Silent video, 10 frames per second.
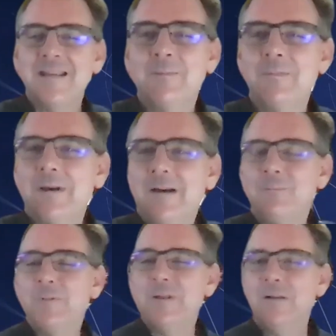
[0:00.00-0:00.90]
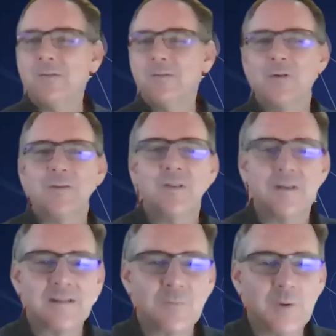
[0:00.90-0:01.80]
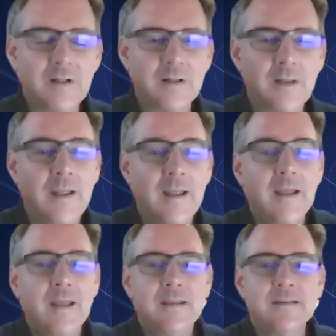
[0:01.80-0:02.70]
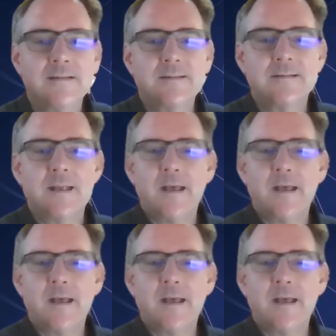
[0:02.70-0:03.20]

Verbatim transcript: I've been looking forward to this as well, is